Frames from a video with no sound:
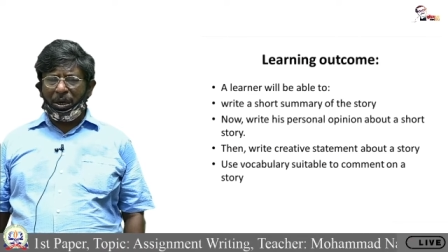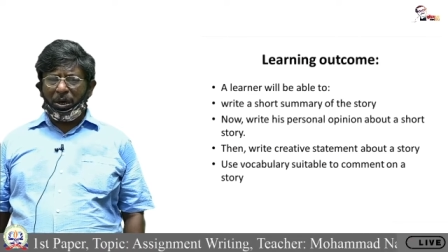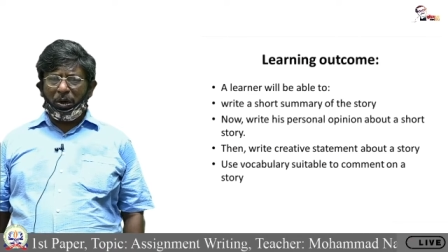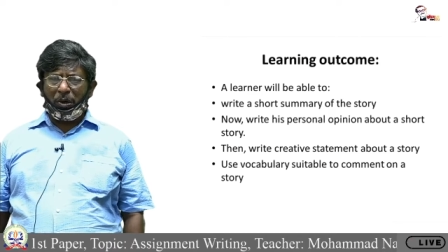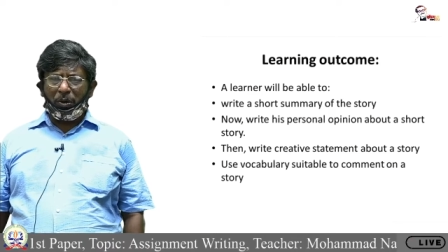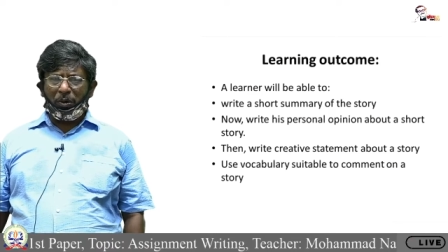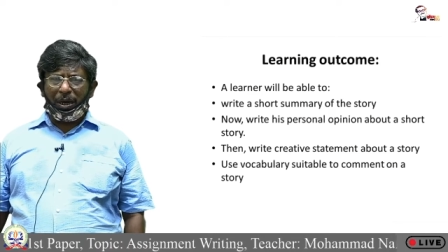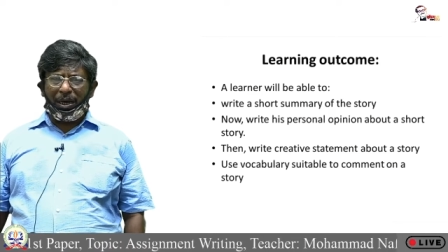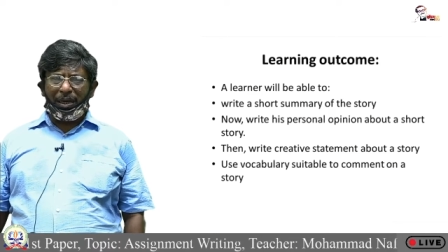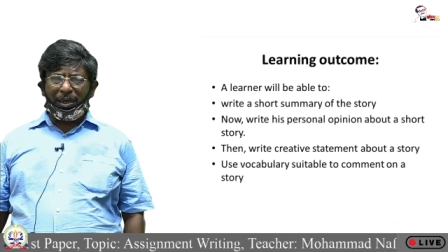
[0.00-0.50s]

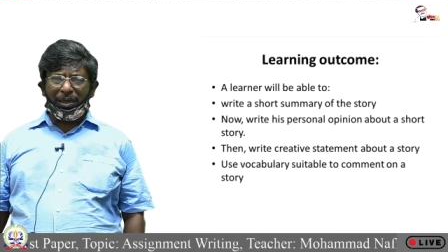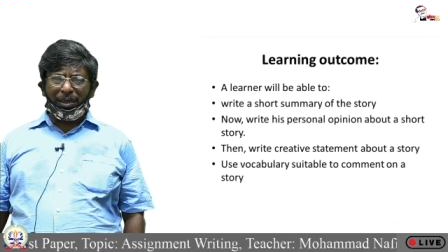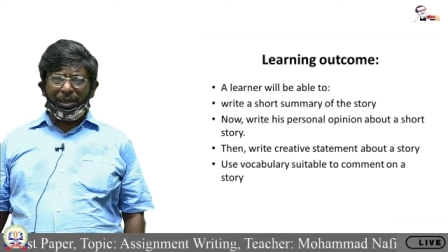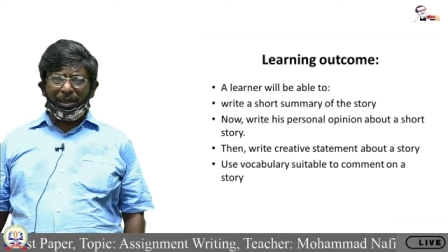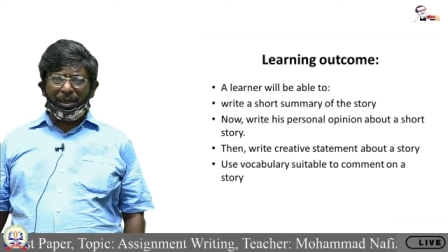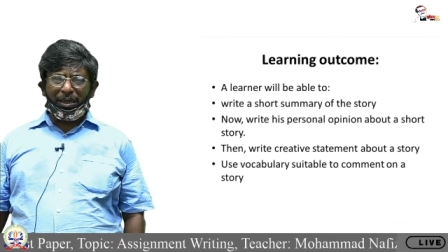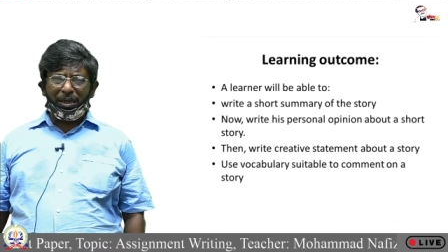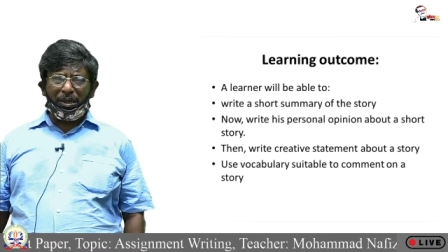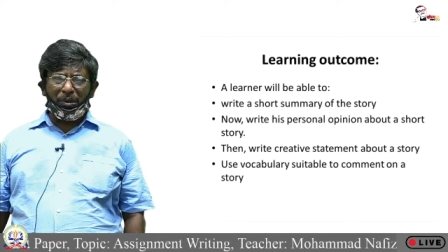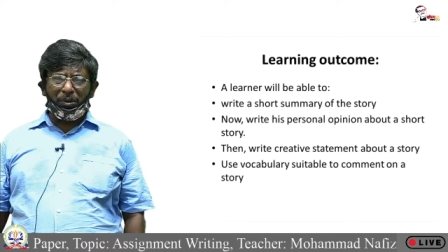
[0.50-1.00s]
while
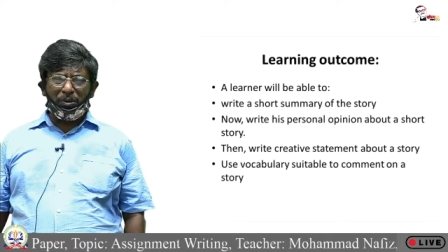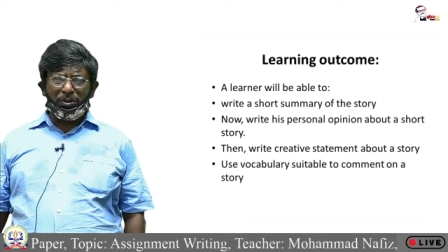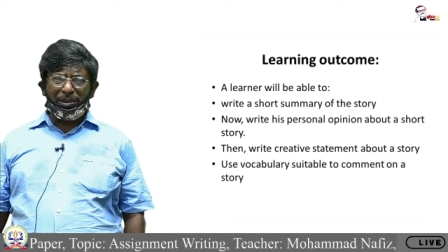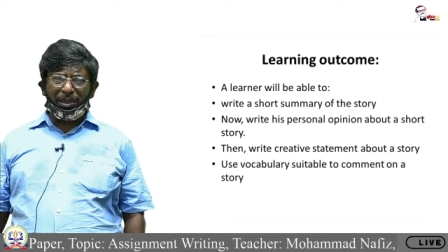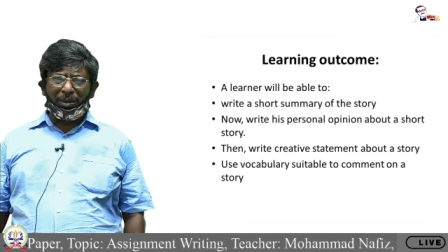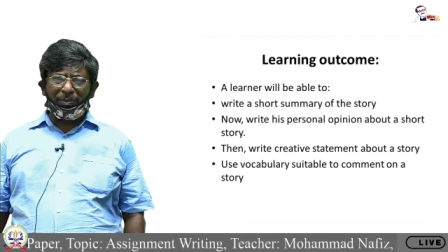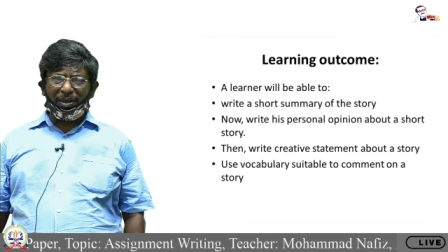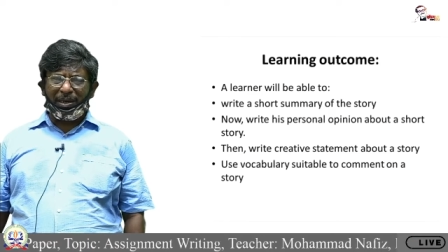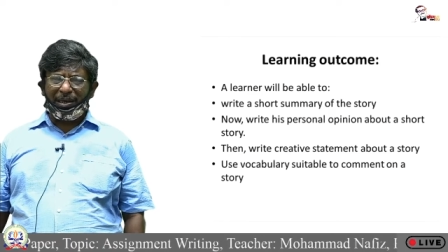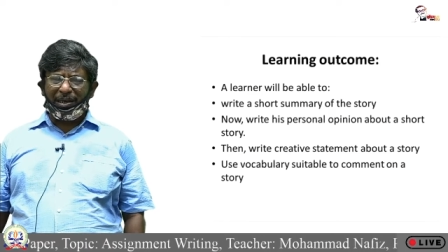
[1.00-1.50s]
you
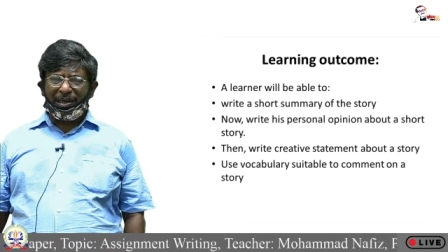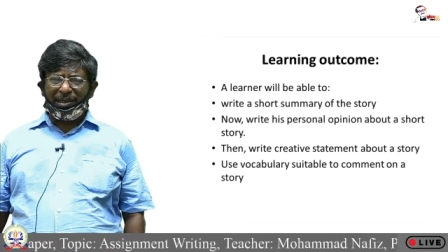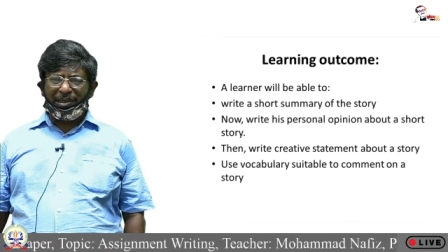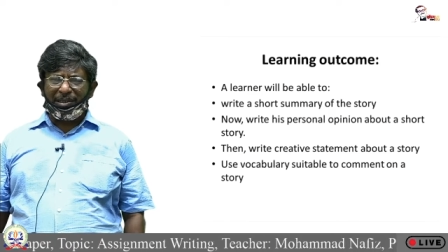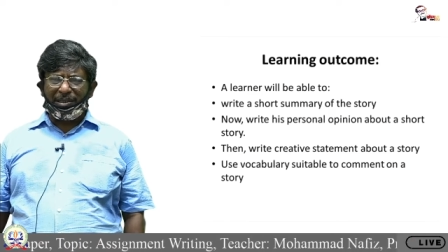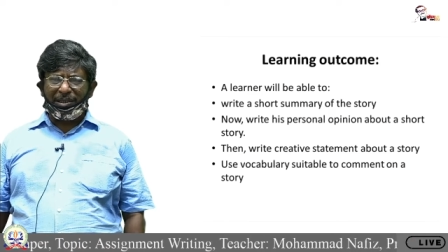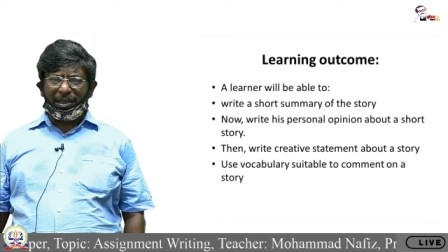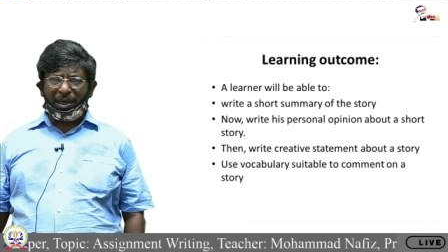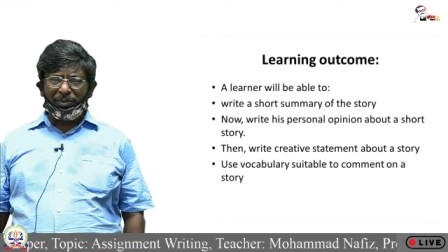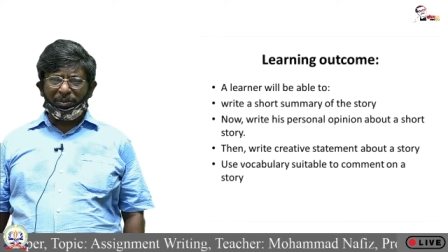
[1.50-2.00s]
summarize
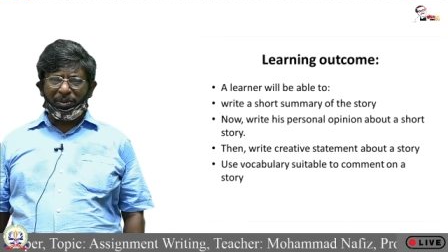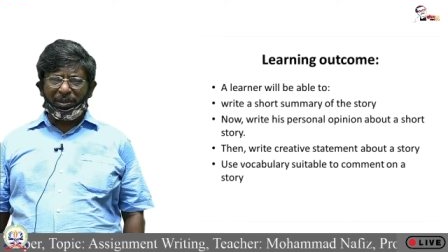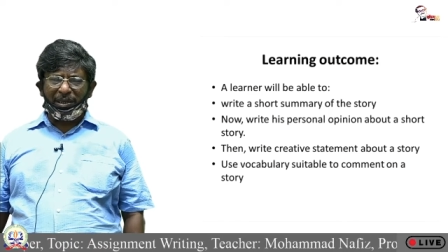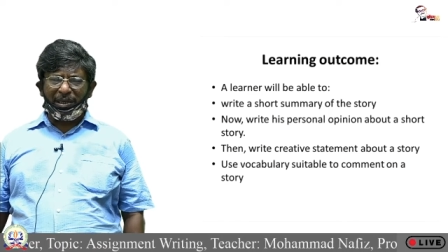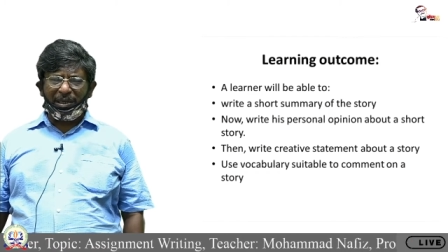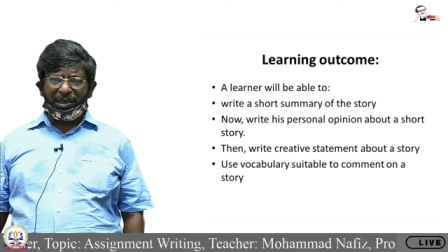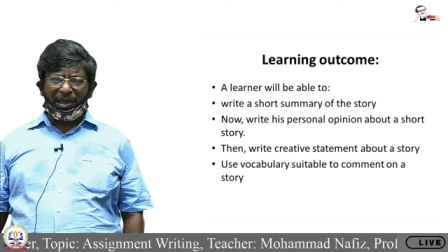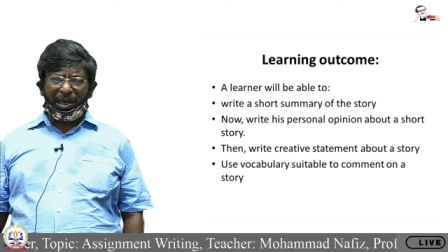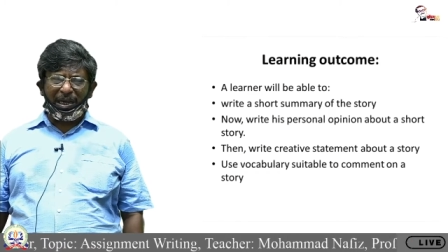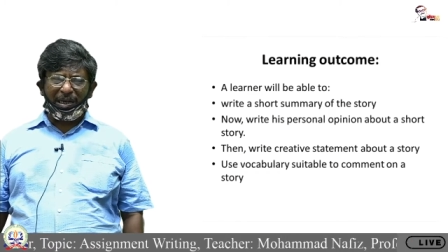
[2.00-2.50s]

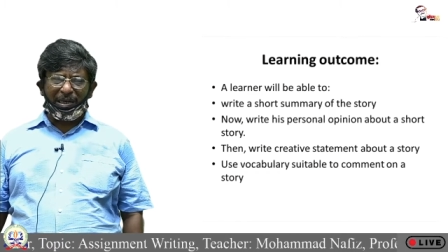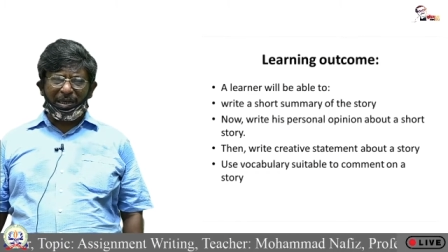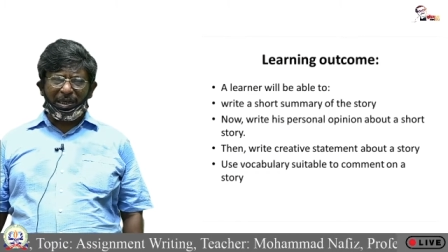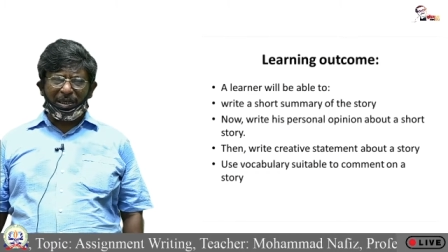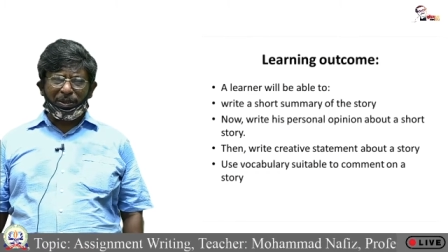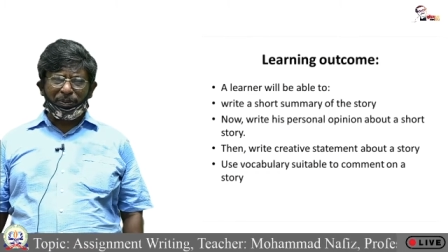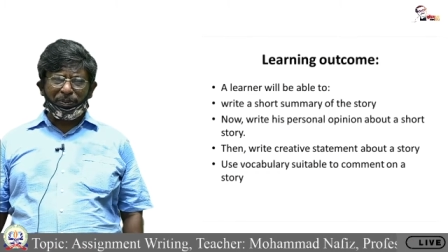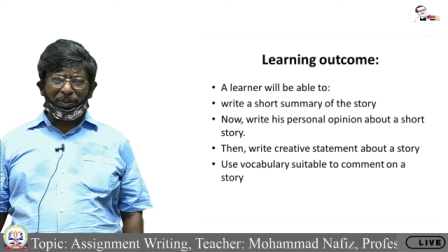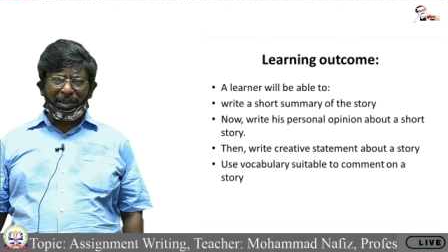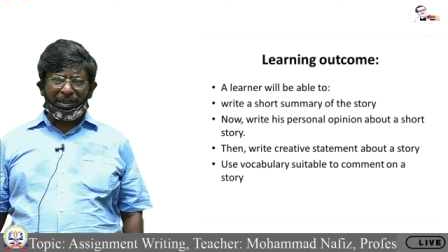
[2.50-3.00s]
something and
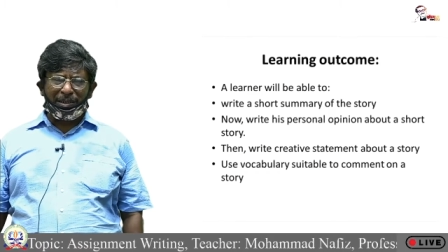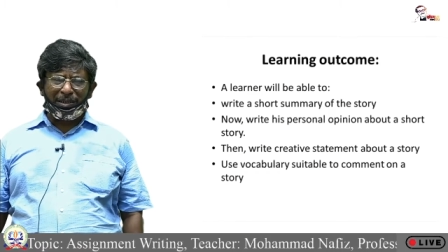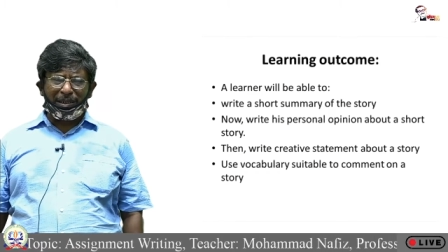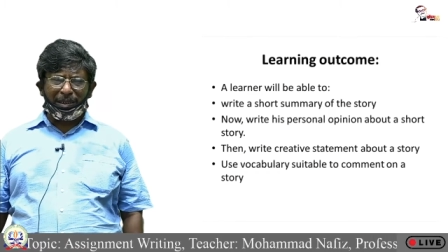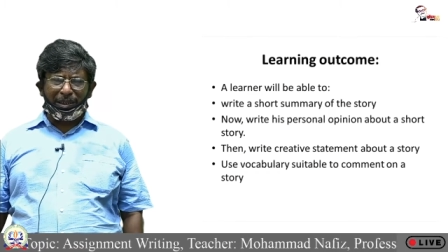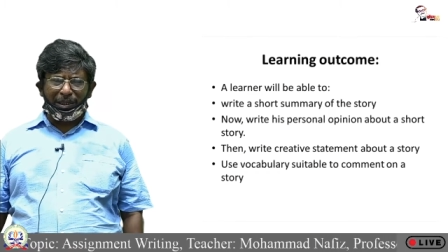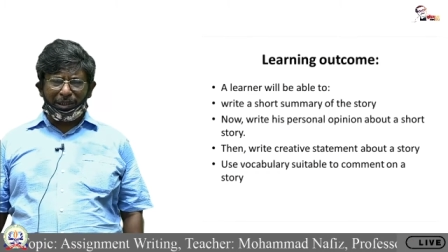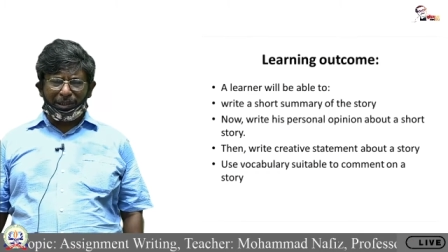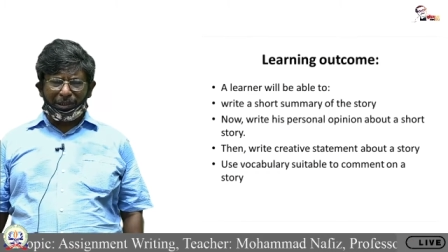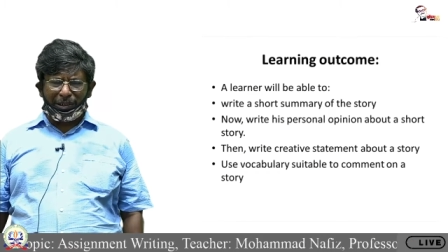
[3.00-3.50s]
express
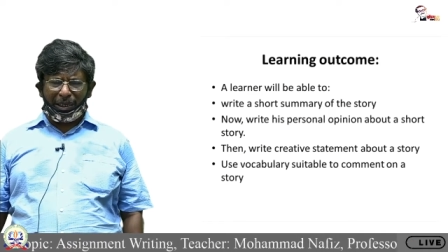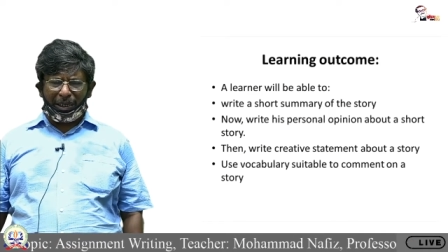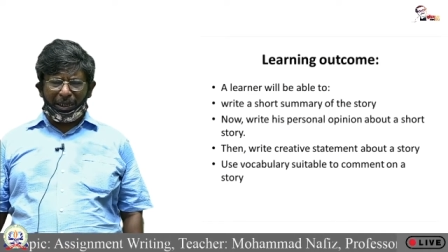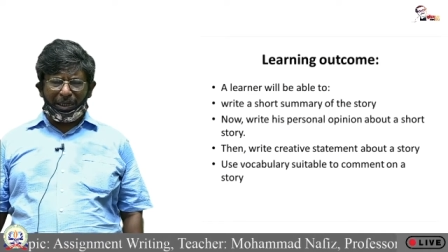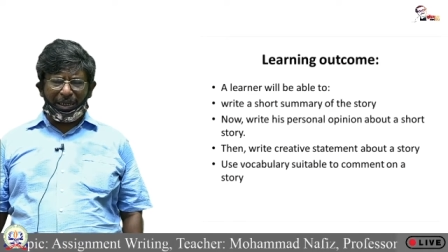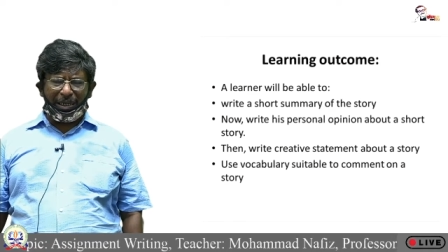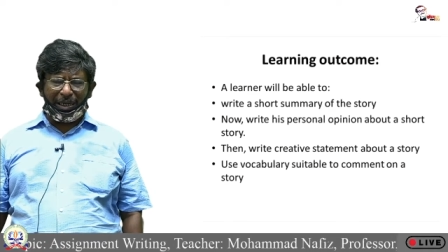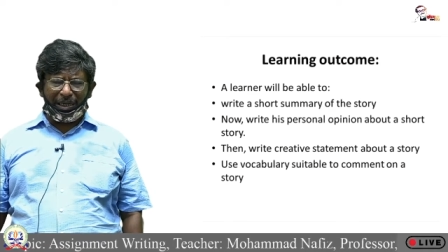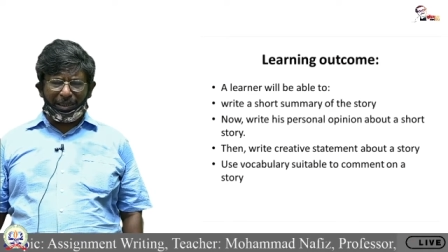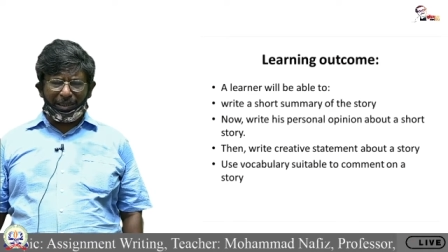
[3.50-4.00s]
it,
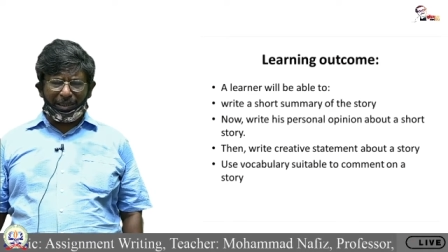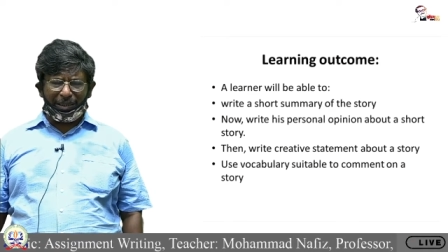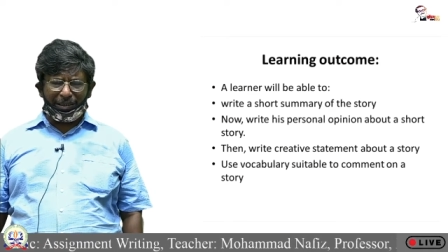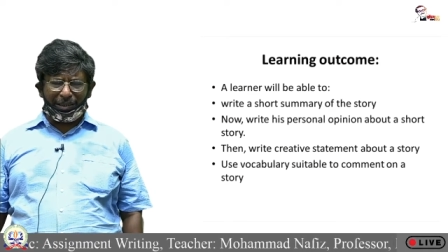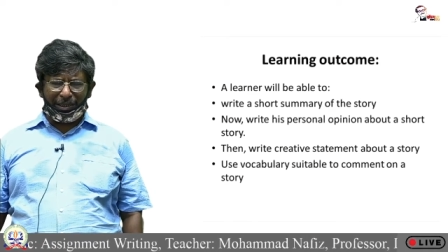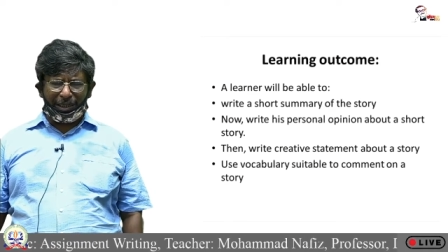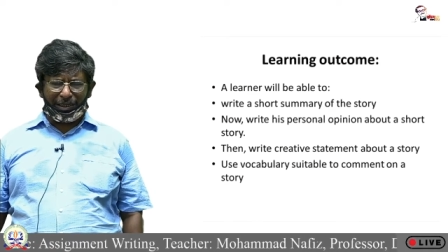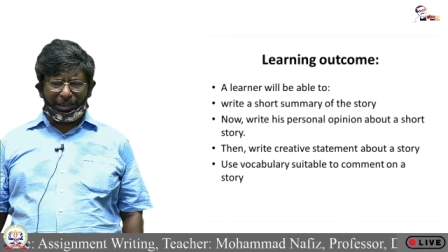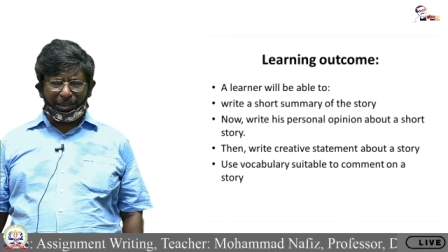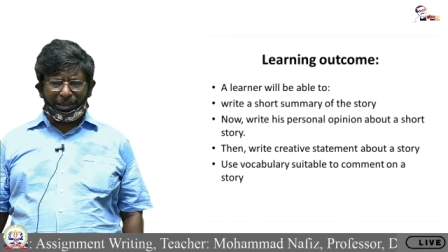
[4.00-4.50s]

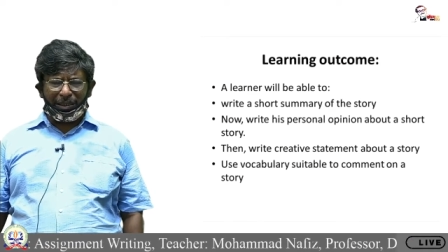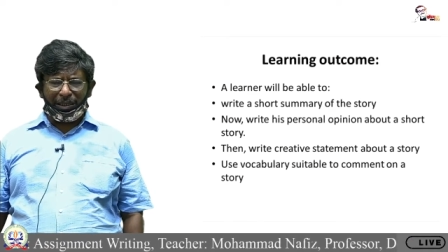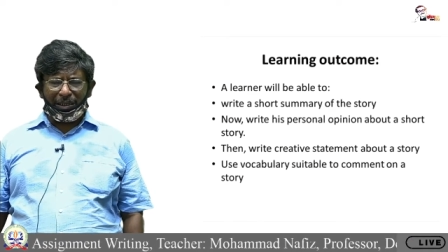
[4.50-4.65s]
that